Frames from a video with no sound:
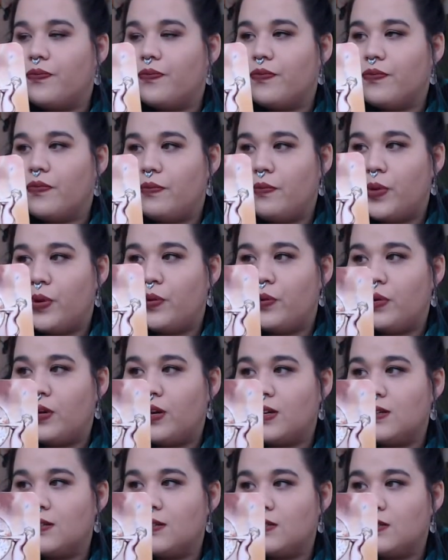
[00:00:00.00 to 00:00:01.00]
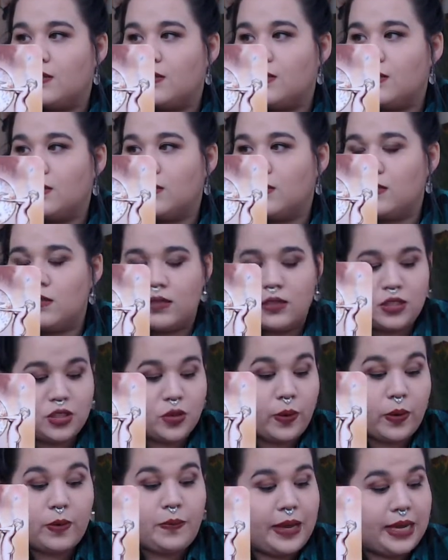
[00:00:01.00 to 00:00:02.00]
moon,
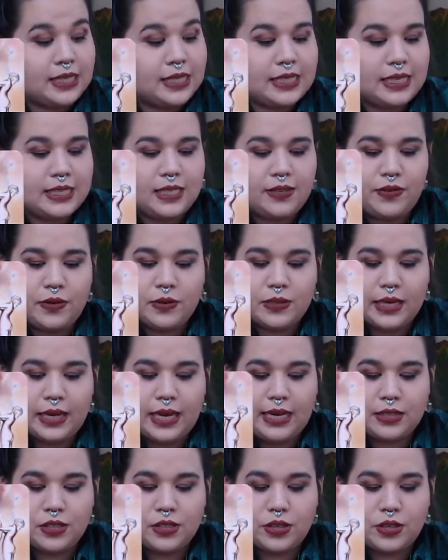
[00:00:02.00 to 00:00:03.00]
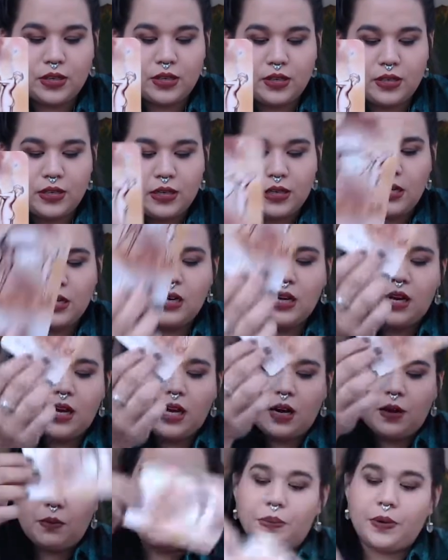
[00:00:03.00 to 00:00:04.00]
so it would make sense if it was a Cancer,
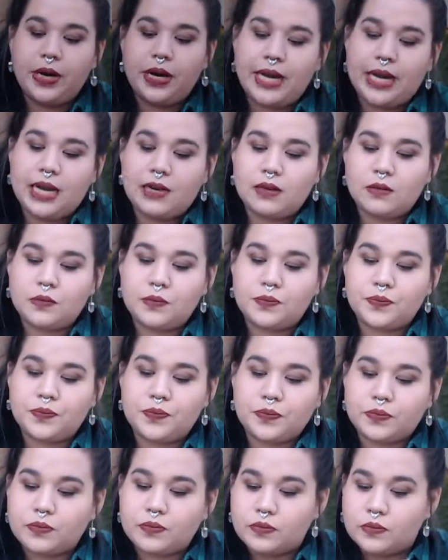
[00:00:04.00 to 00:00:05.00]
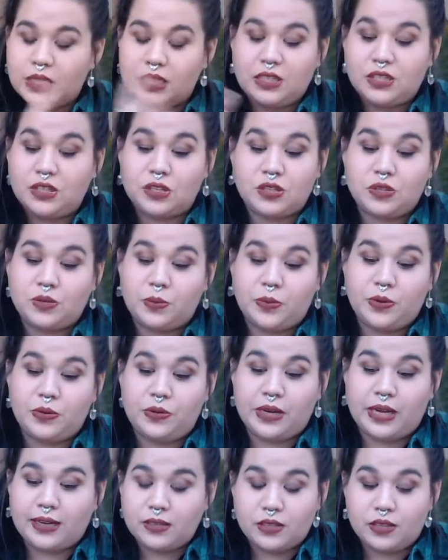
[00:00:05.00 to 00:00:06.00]
but this is also the moon
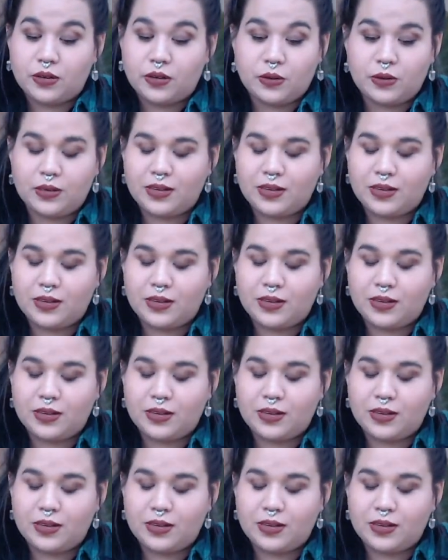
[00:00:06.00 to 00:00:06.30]
deck, so